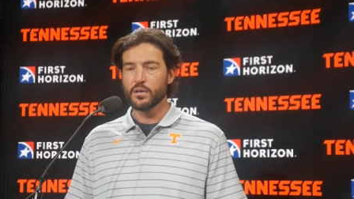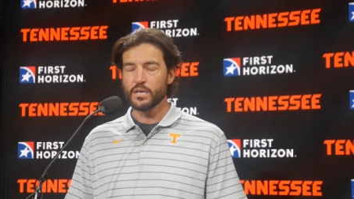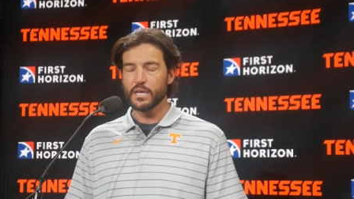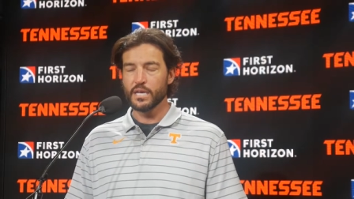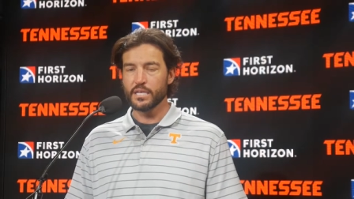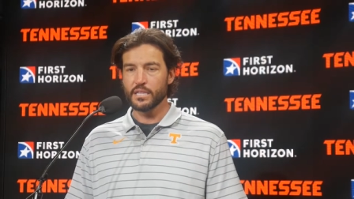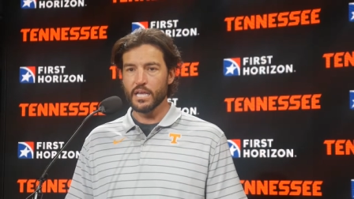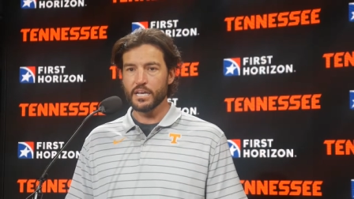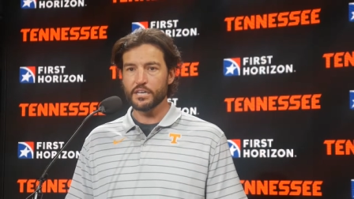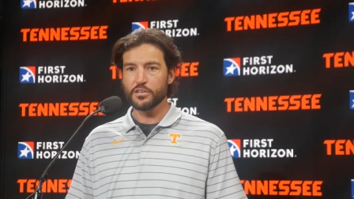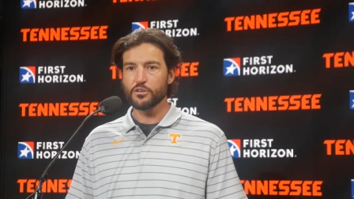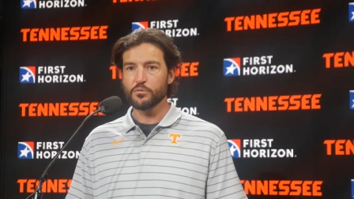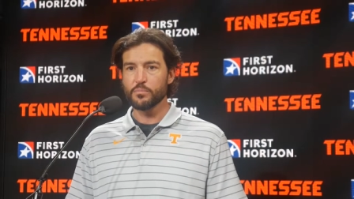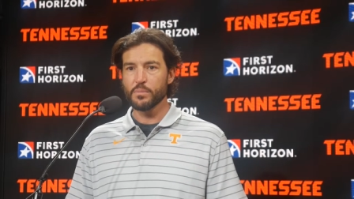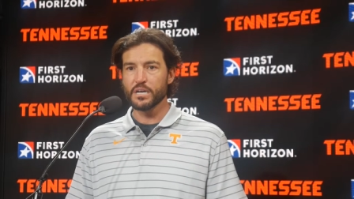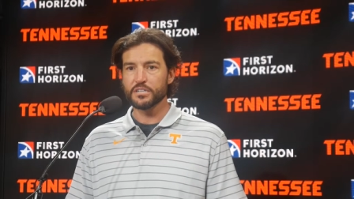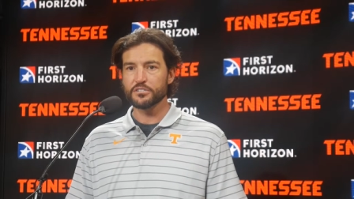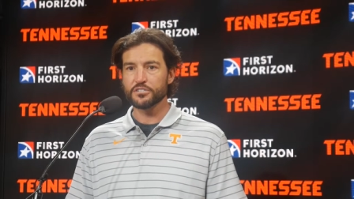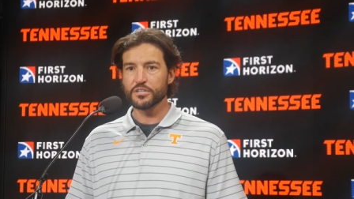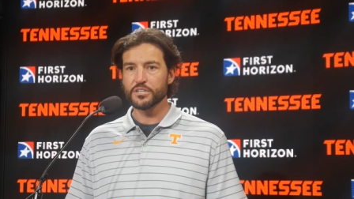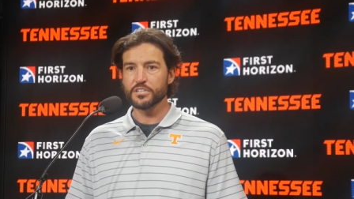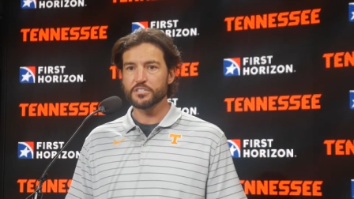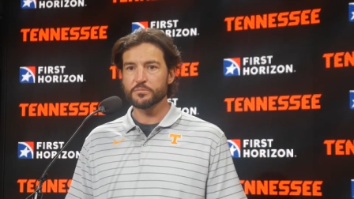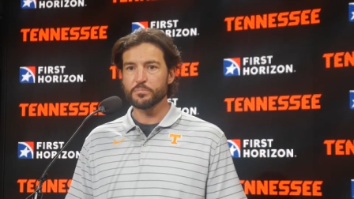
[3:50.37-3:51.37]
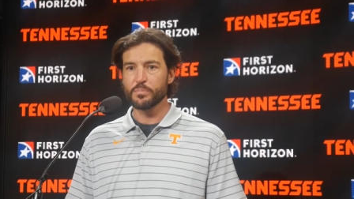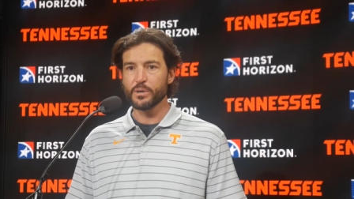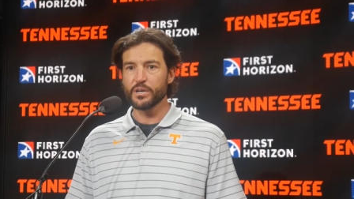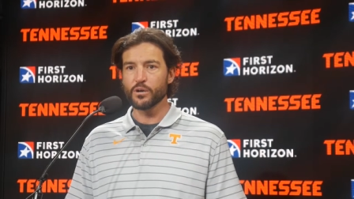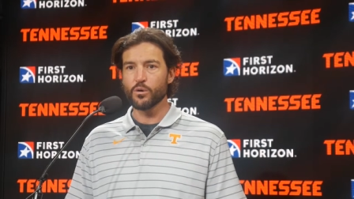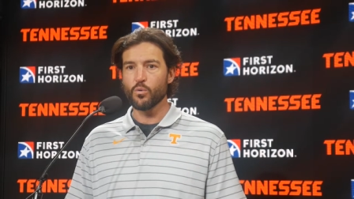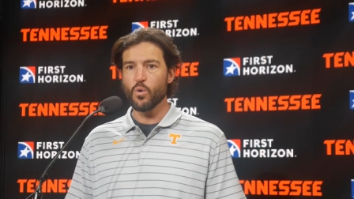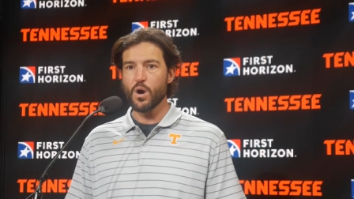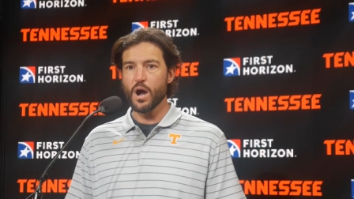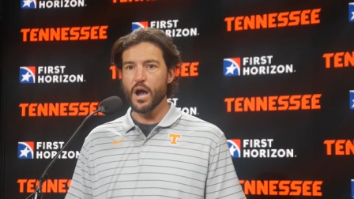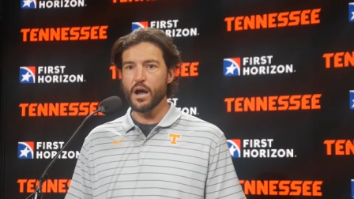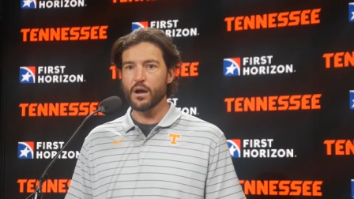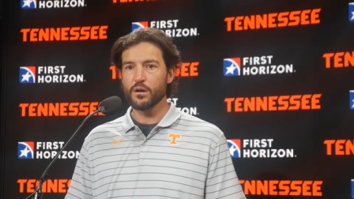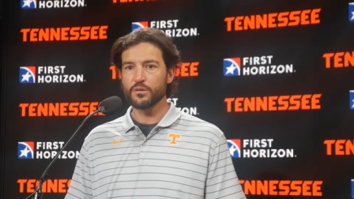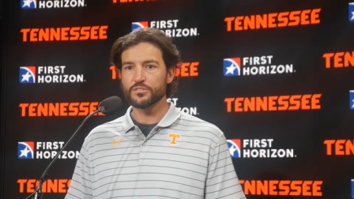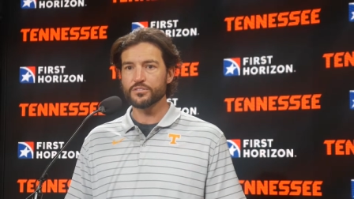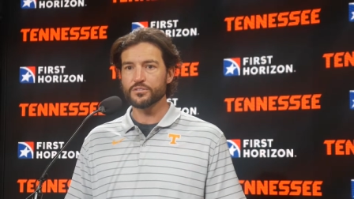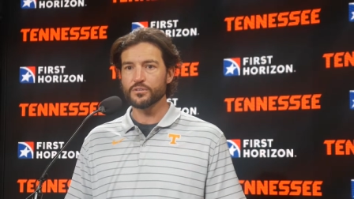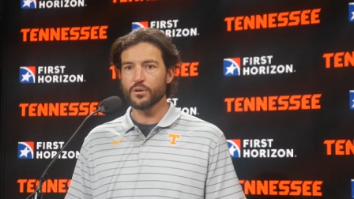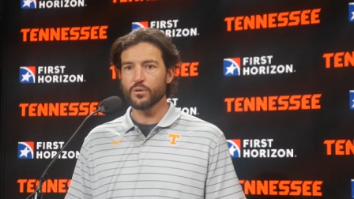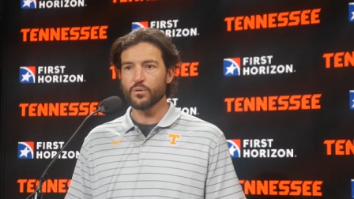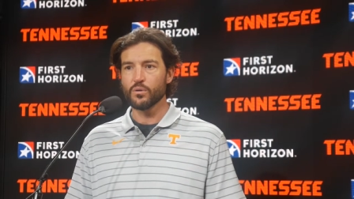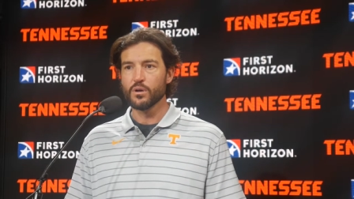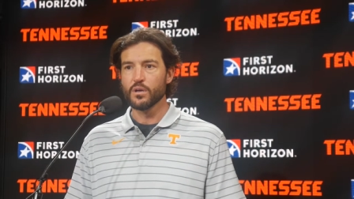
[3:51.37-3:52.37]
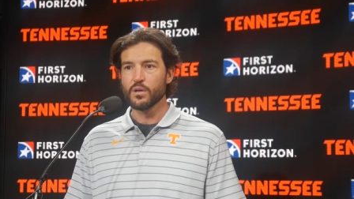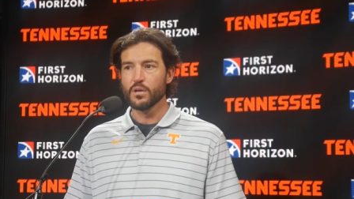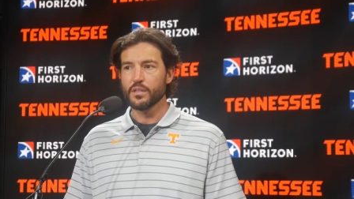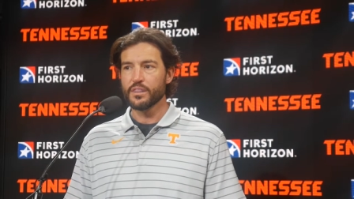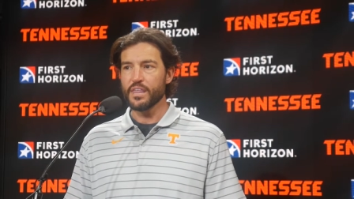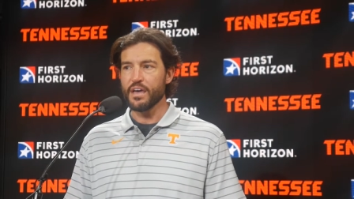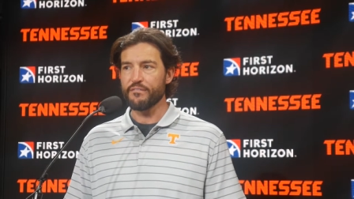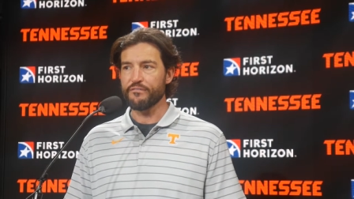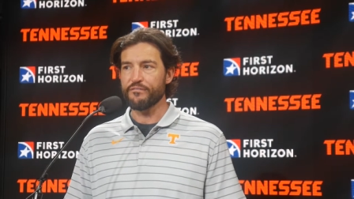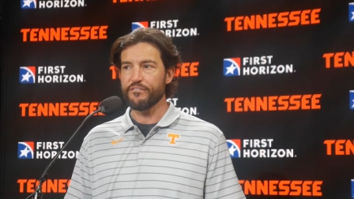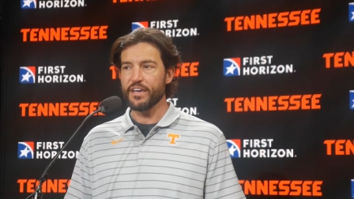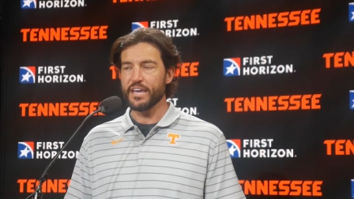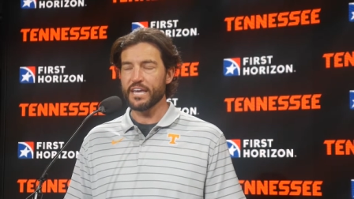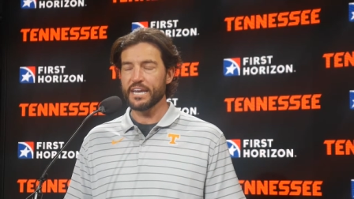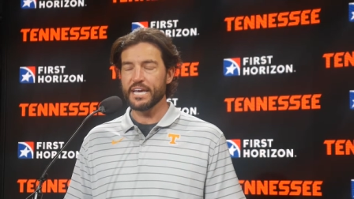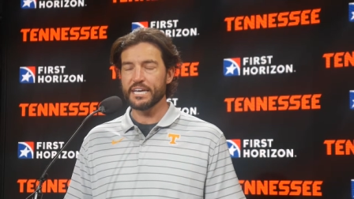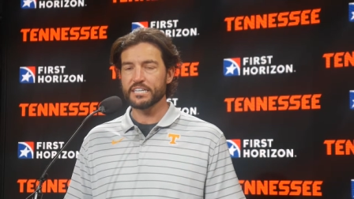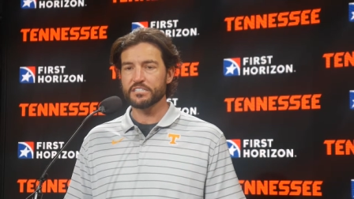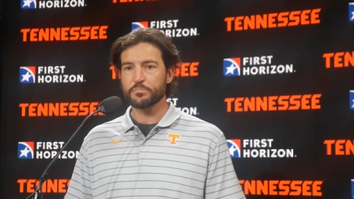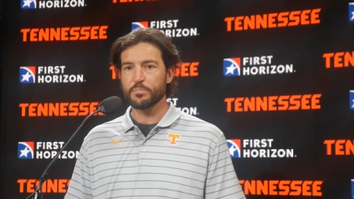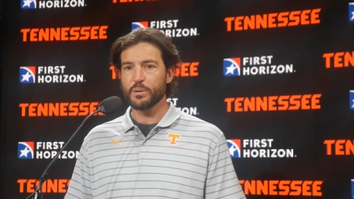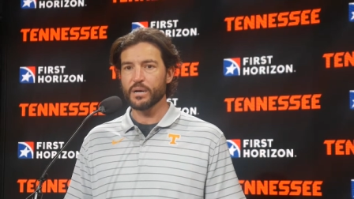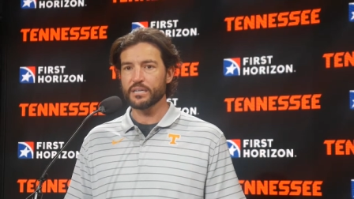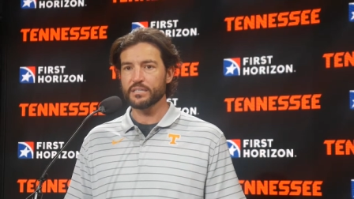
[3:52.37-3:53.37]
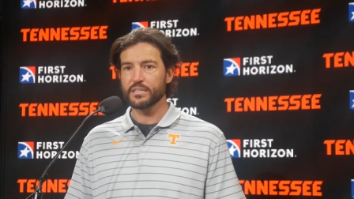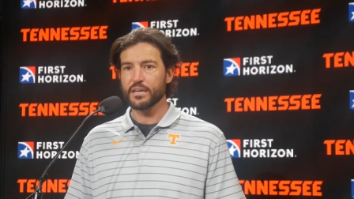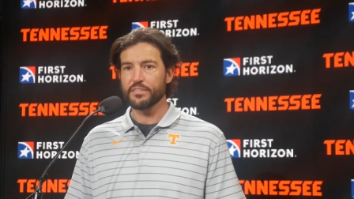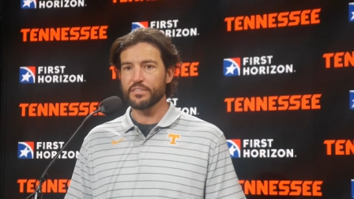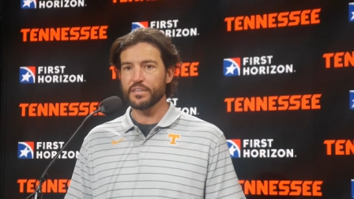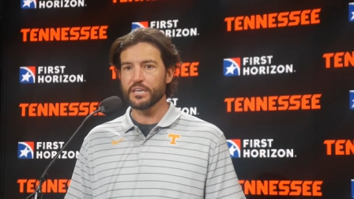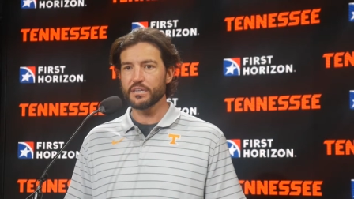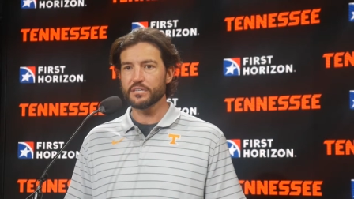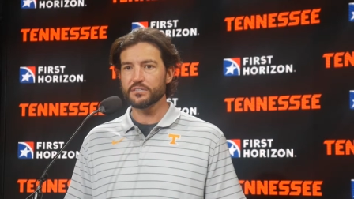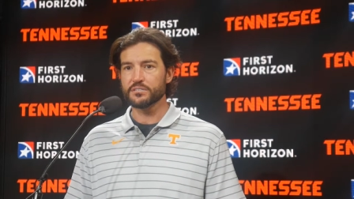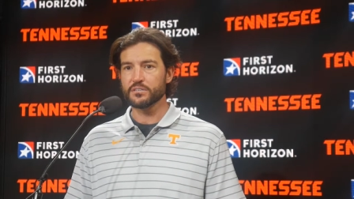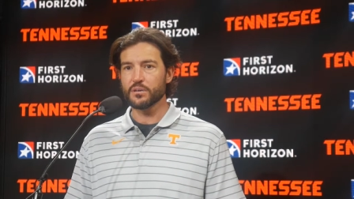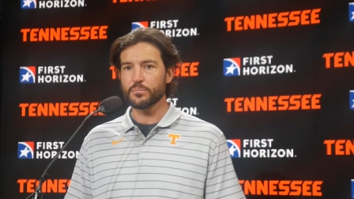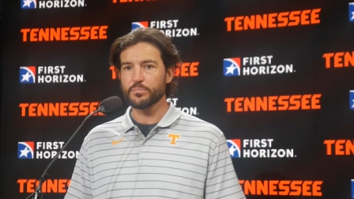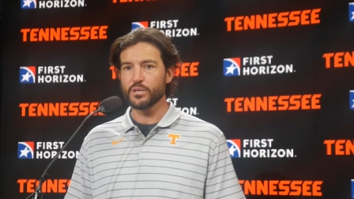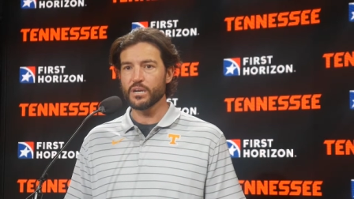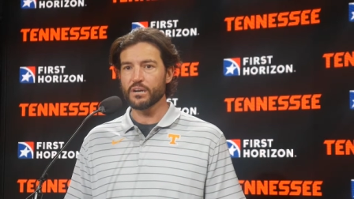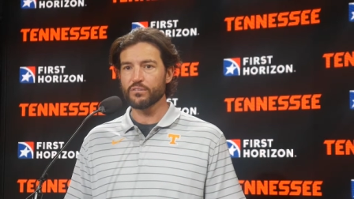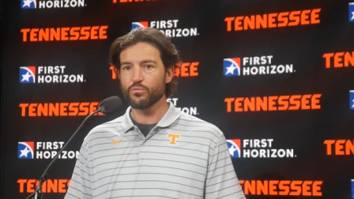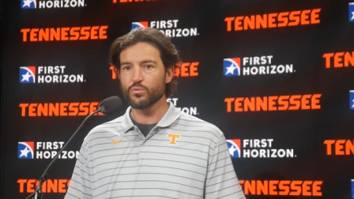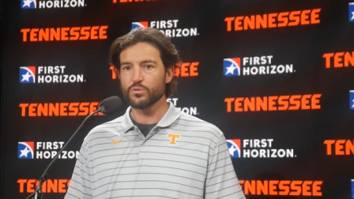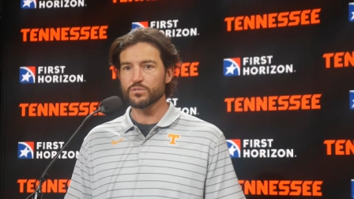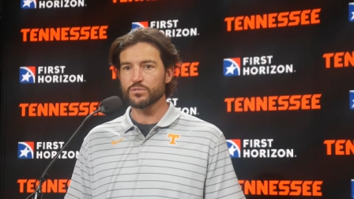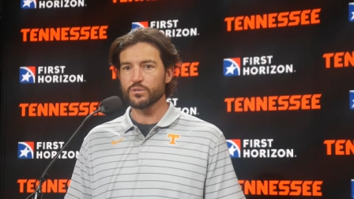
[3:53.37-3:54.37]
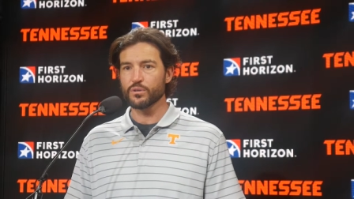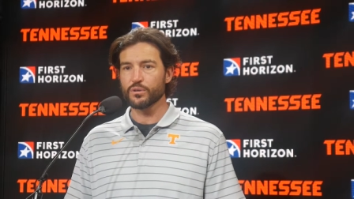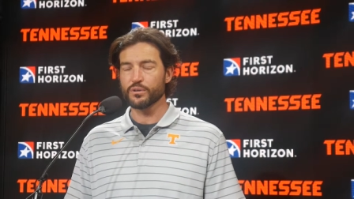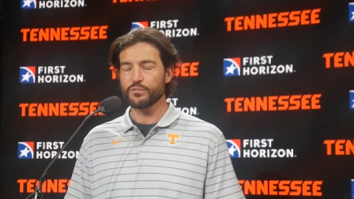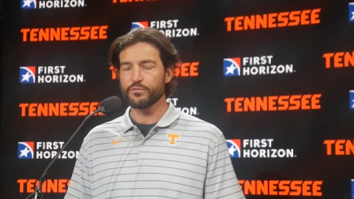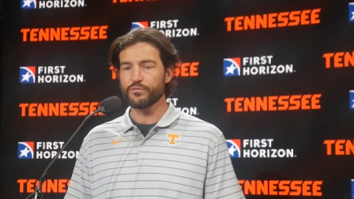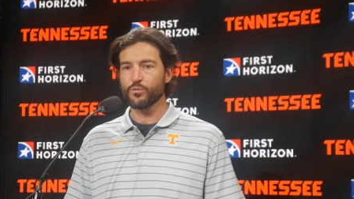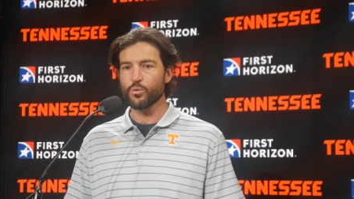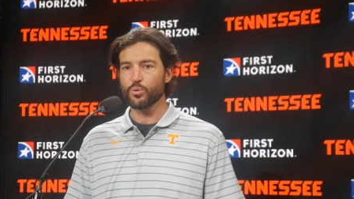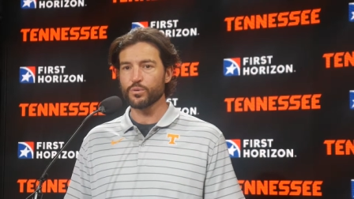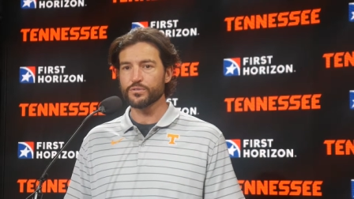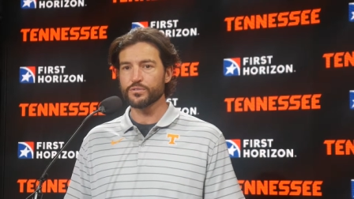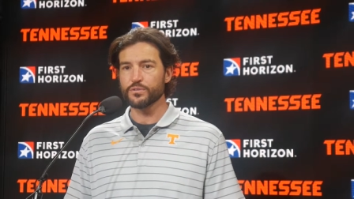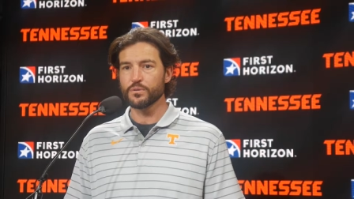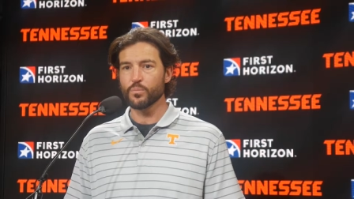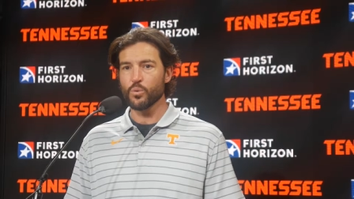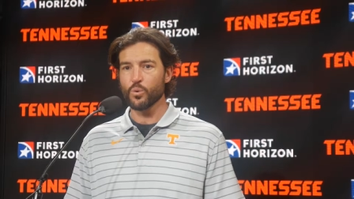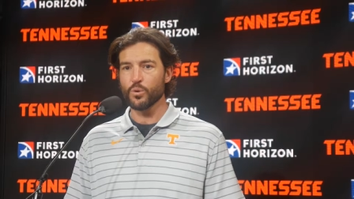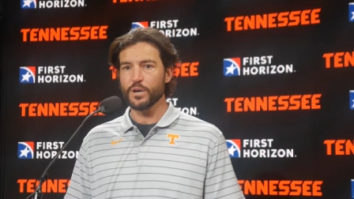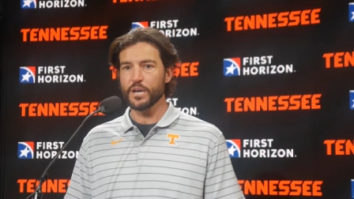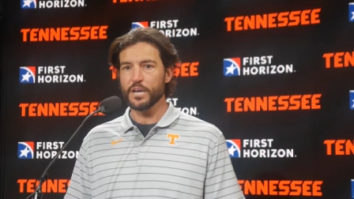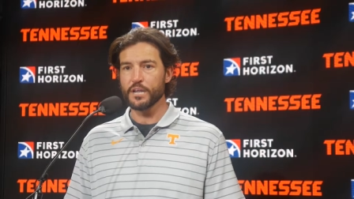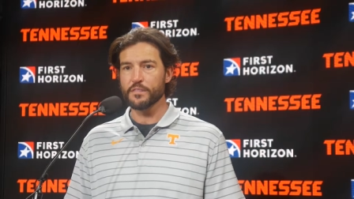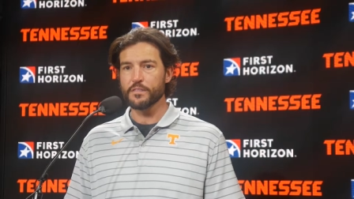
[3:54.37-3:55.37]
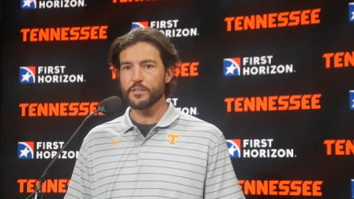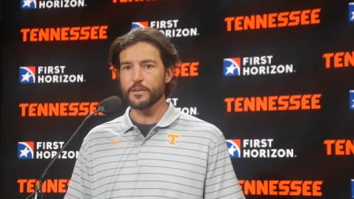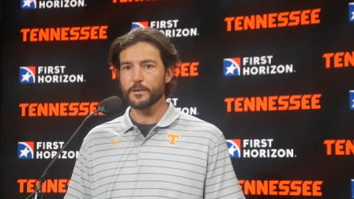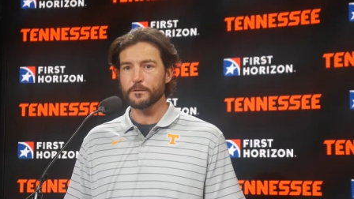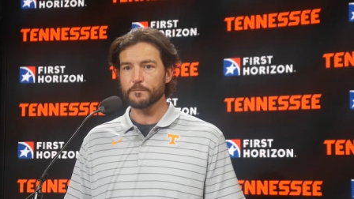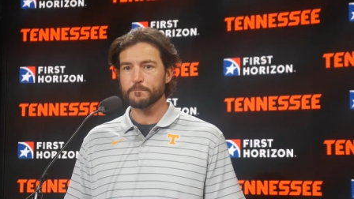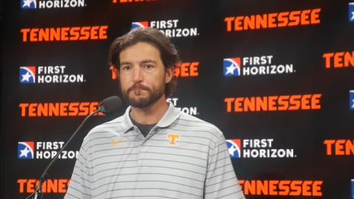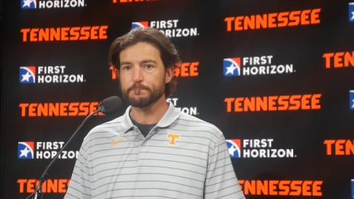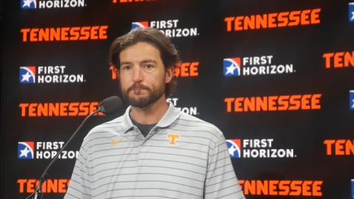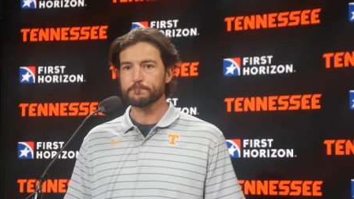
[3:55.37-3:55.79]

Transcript: And like you mentioned, it's been a while. So that fan aspect, I think, is something everyone's looking forward to more than anything.